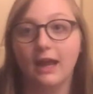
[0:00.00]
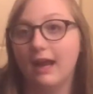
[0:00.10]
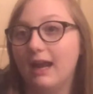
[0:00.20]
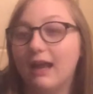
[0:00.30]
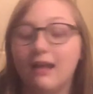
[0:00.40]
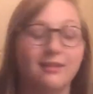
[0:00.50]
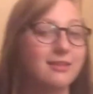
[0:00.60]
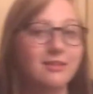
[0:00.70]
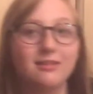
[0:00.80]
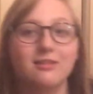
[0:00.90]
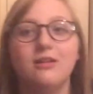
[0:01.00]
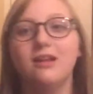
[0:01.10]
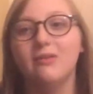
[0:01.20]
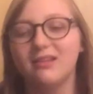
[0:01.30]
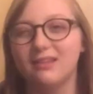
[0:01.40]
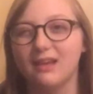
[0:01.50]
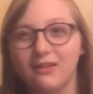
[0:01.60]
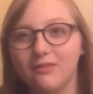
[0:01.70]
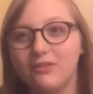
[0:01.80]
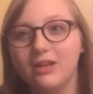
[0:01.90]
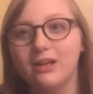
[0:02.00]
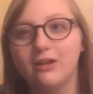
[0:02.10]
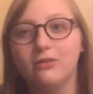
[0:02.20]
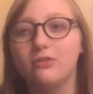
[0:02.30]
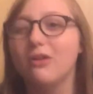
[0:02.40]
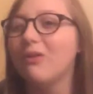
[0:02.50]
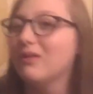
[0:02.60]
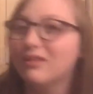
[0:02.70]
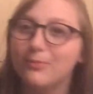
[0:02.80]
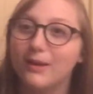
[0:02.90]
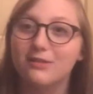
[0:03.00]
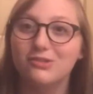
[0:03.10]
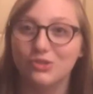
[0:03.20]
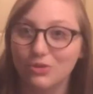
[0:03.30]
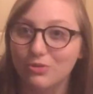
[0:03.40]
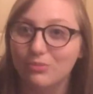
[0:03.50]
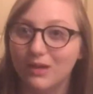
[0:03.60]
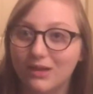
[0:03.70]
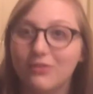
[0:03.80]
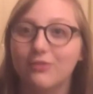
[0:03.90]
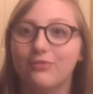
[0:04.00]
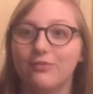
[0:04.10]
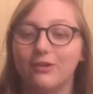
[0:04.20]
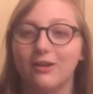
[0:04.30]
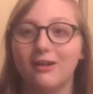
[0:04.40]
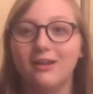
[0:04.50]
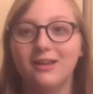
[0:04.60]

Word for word: And since it's only my second video, don't expect too much for